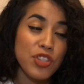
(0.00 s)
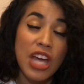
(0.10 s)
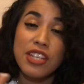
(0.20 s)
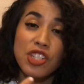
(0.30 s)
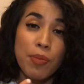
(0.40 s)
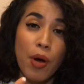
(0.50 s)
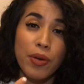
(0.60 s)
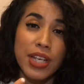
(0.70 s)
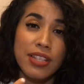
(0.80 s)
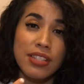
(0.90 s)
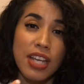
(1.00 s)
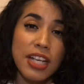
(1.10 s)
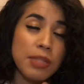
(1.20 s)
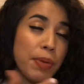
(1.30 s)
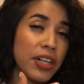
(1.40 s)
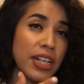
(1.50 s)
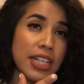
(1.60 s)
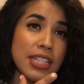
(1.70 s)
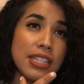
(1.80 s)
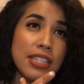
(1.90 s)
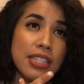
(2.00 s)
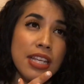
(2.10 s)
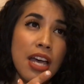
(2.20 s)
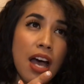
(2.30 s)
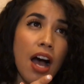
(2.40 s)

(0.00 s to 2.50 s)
testimonies, experience,